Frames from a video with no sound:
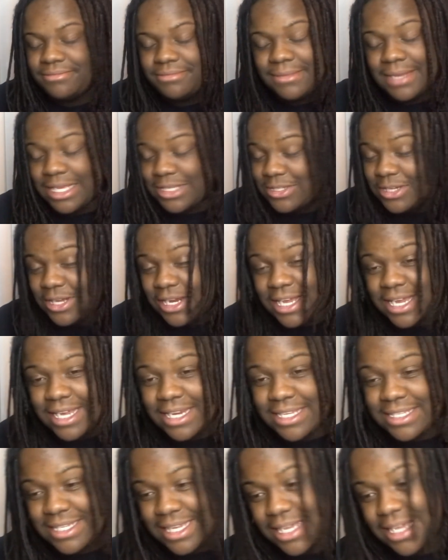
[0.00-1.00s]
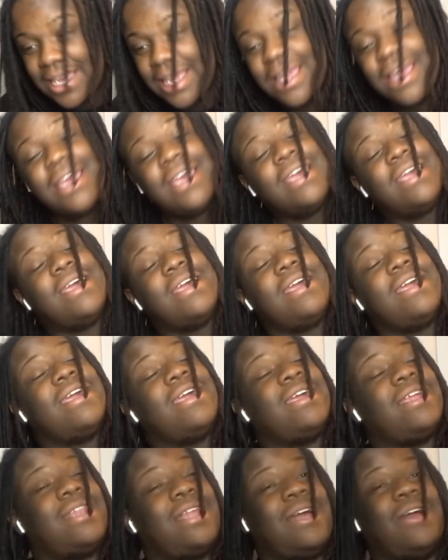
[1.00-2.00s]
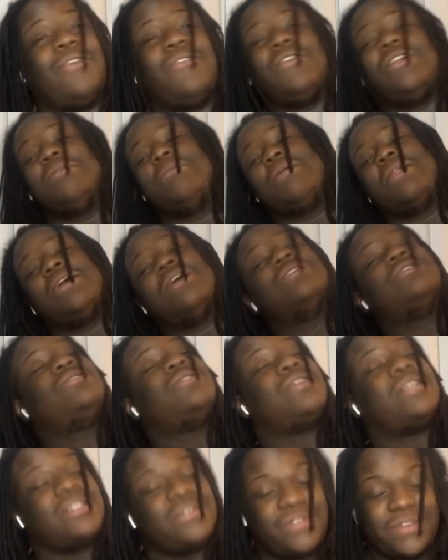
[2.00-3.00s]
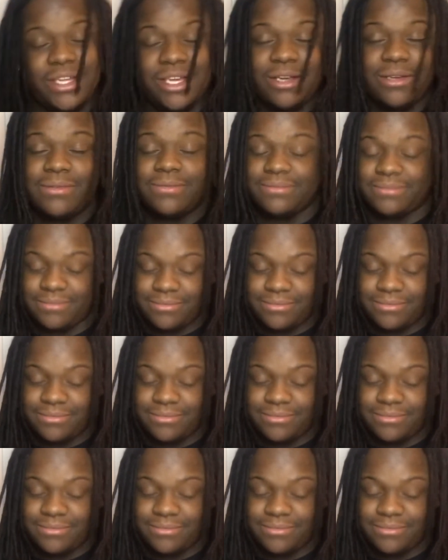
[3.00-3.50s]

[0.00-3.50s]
That's all I got to say. Now, if anybody else enjoyed this video,